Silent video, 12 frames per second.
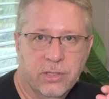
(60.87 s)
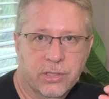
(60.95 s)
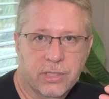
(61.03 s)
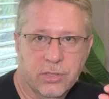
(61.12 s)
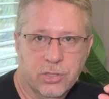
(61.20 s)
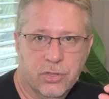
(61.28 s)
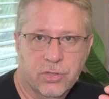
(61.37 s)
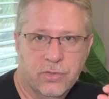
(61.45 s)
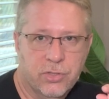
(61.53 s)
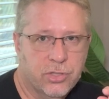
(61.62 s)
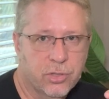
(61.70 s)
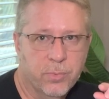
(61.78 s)
just a
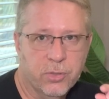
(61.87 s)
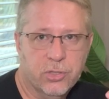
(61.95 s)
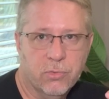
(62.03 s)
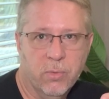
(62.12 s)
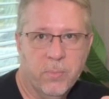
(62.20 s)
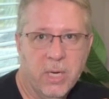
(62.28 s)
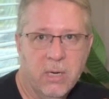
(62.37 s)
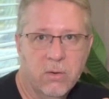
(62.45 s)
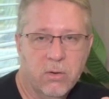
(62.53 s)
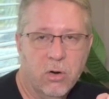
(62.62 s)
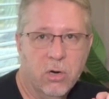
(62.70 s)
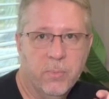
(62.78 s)
super short pile
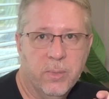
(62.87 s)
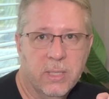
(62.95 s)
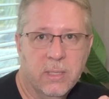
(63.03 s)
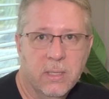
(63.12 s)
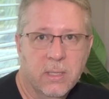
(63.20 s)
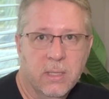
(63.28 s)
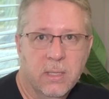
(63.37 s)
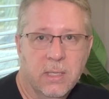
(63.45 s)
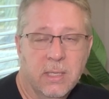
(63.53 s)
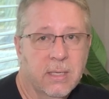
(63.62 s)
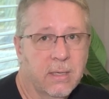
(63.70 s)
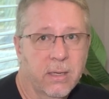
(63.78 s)
carpet,
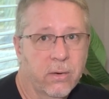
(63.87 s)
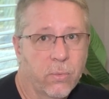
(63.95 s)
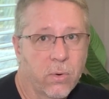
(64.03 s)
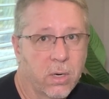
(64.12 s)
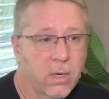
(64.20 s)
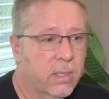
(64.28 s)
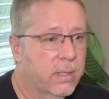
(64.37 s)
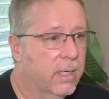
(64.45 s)
it isn't going to work.